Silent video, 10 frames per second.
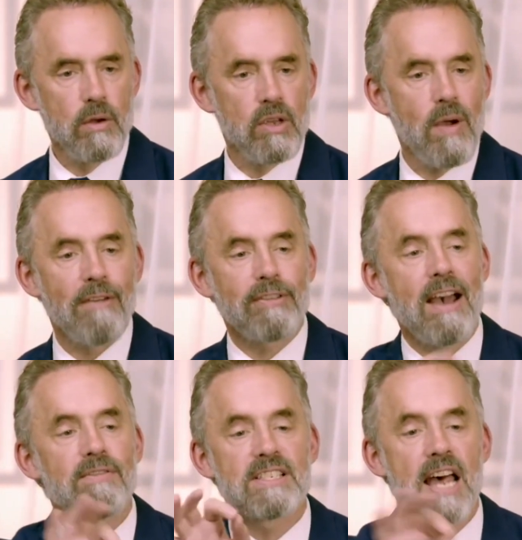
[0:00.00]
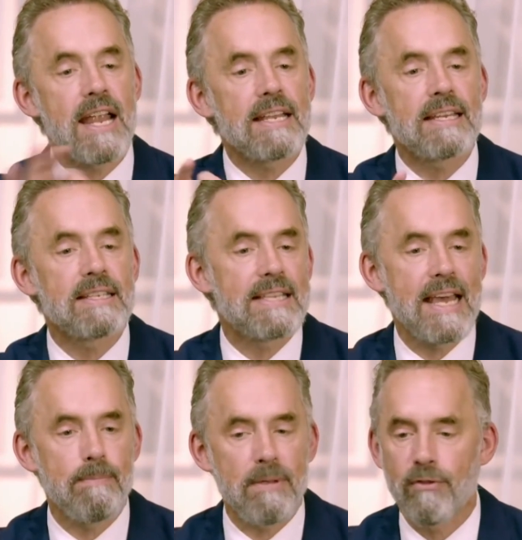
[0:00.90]
You have to have signed
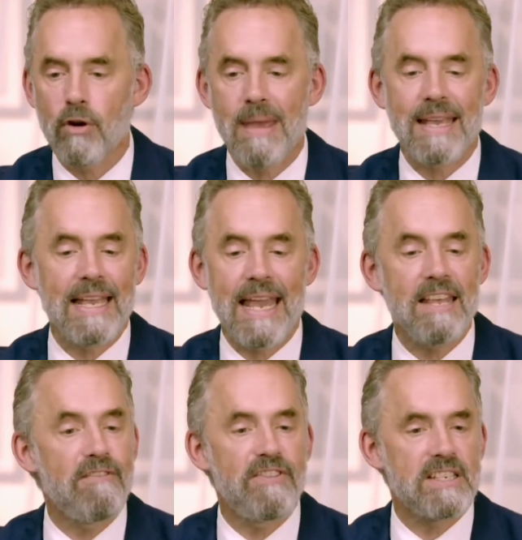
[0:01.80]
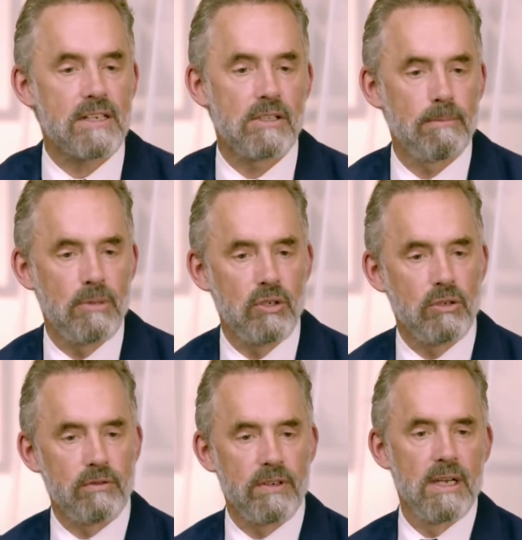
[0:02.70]
consent before making any physical
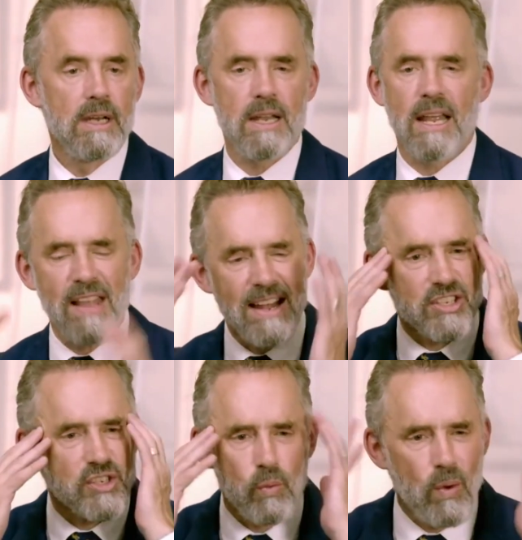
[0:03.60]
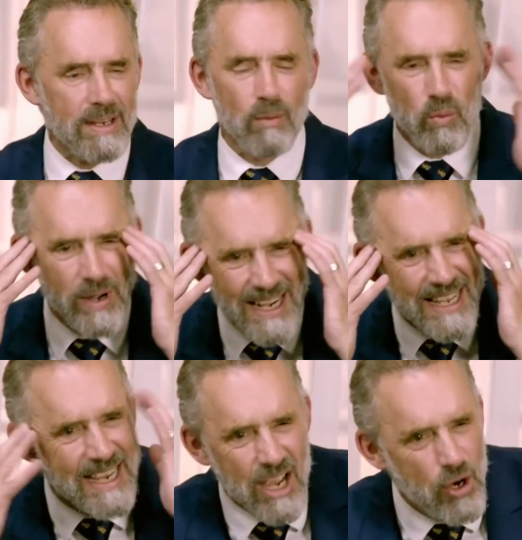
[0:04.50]
move. And then that's so what?
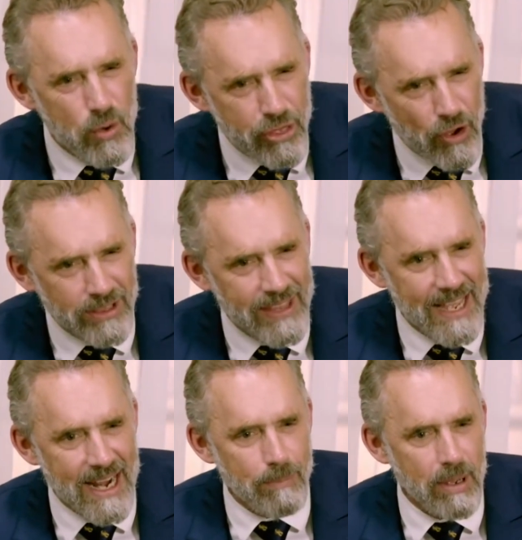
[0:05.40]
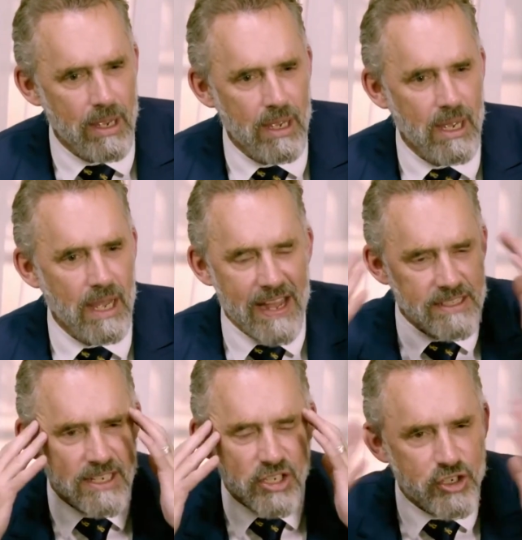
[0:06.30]
Really? Who thought that up?
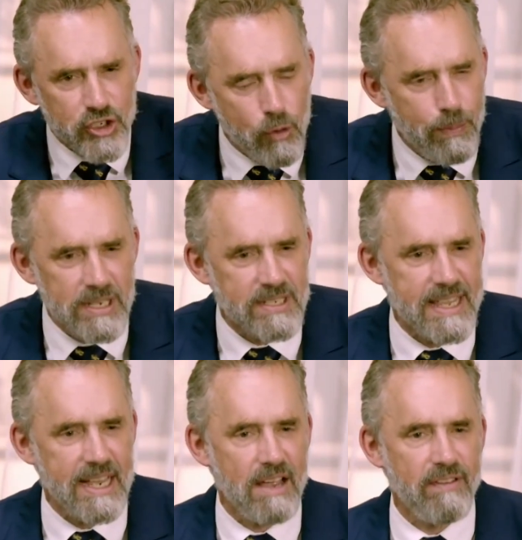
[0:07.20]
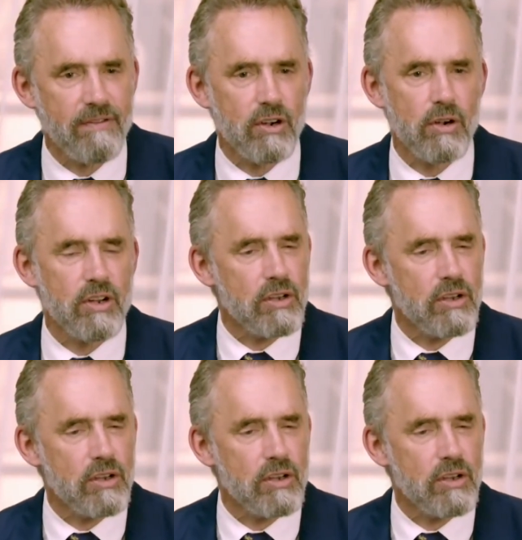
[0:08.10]
That's the stupidest thing I've ever heard.